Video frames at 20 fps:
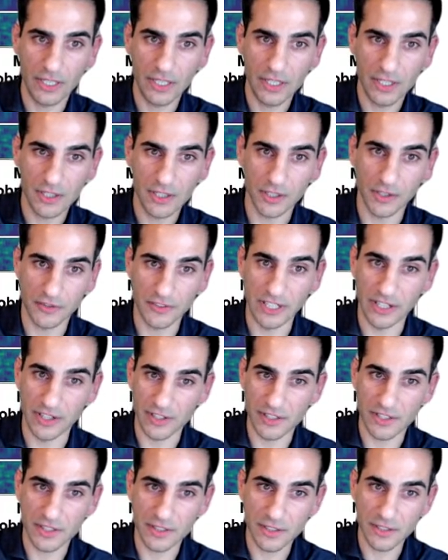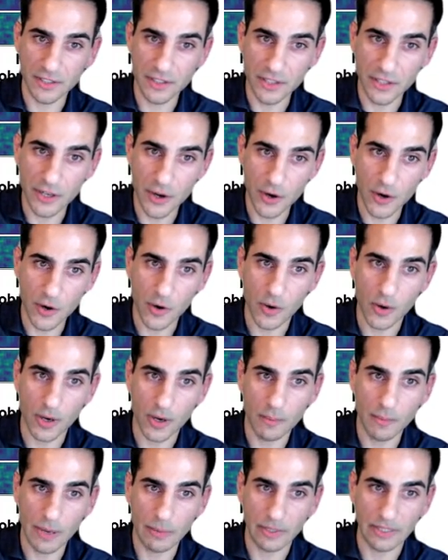So if there's no
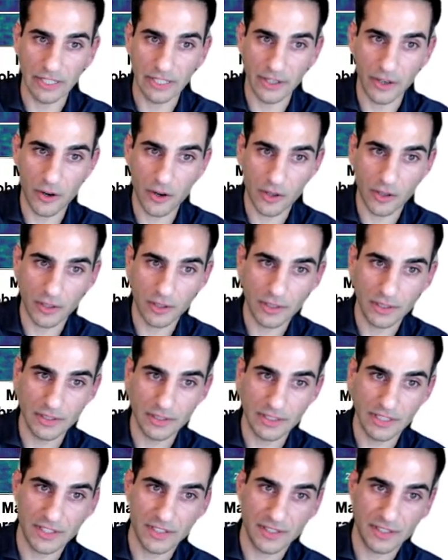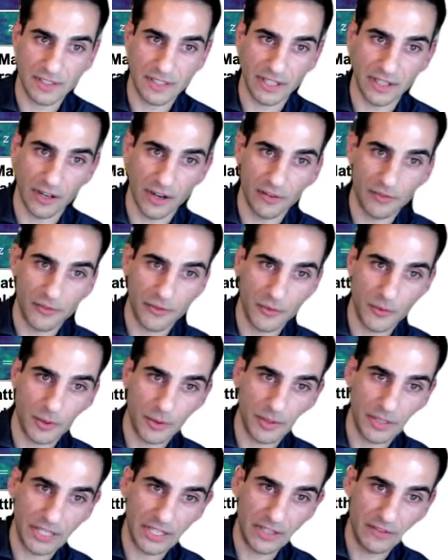bubble at all, this cutoff
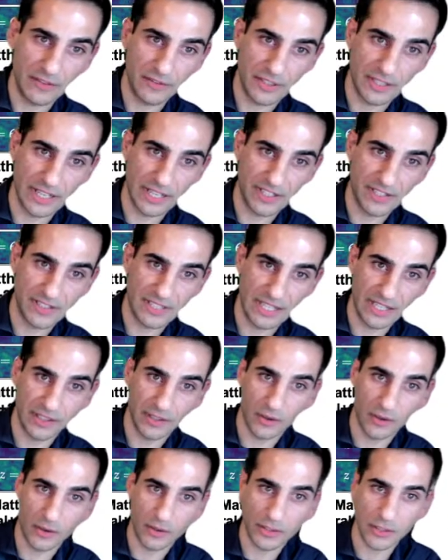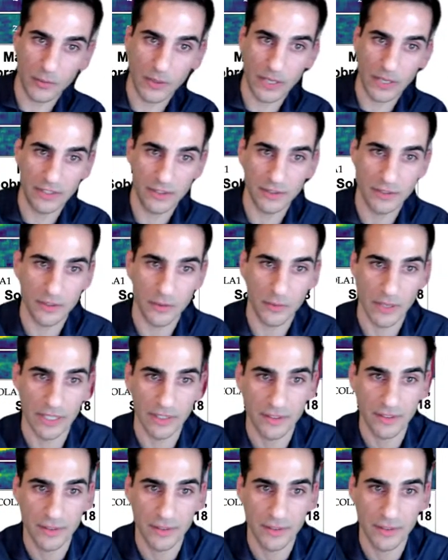will even extend all the way to the red